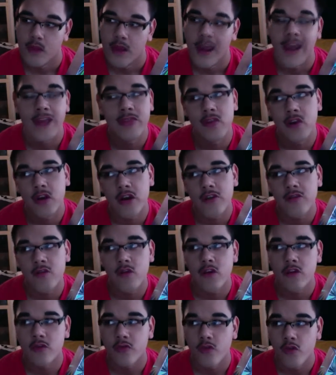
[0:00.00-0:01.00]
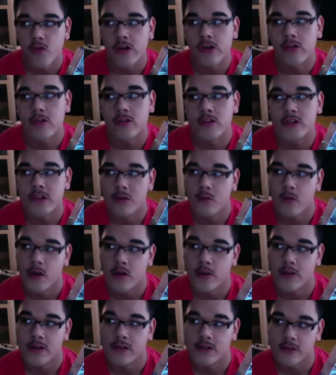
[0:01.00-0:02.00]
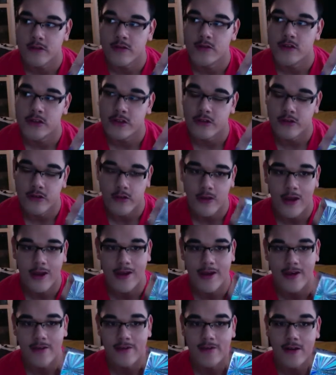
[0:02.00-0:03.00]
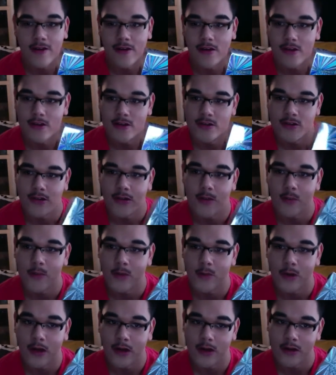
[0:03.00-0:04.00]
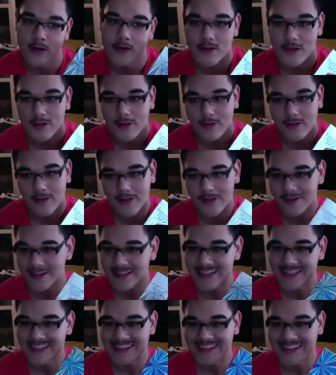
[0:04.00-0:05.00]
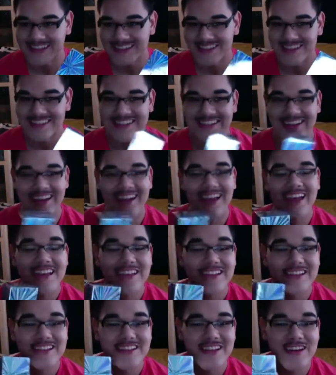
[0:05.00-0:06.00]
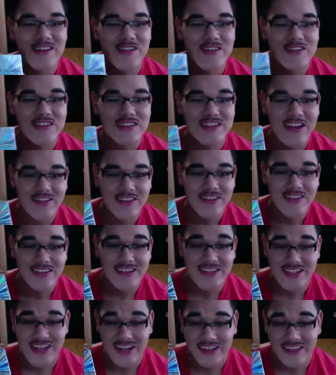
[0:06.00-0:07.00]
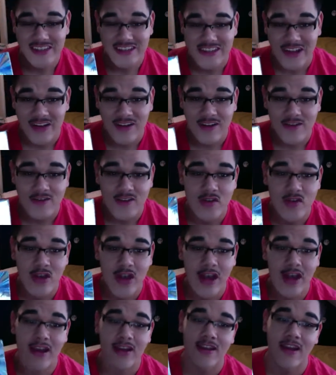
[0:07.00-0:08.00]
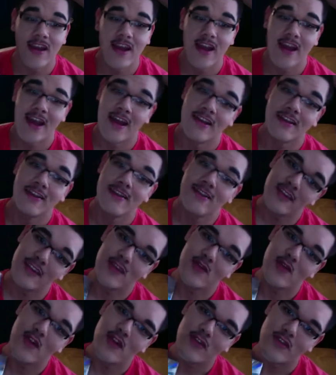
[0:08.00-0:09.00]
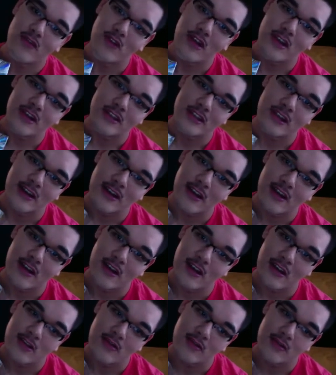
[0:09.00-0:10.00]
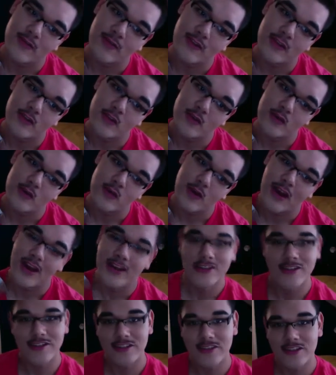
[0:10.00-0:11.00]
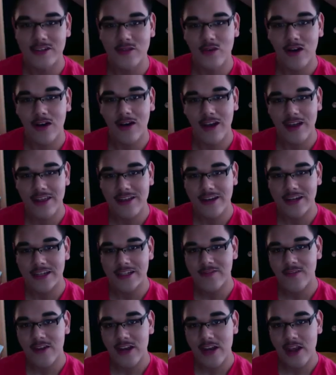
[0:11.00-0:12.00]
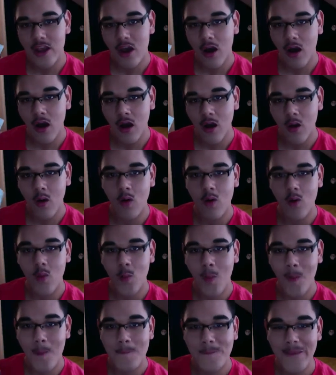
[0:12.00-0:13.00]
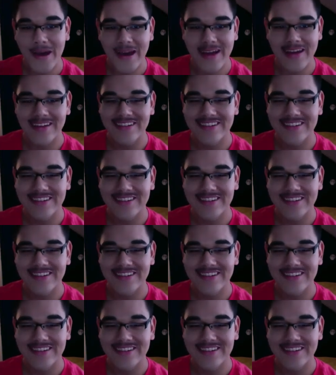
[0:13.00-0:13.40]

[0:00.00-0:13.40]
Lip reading: And 34 to 40-year-olds can wear this if you still know how to have fun and do the Get Me Bodied or Single Ladies dance. So definitely check this out if you can, and thank you all for watching another review. I shall see you all in the next video. Bye!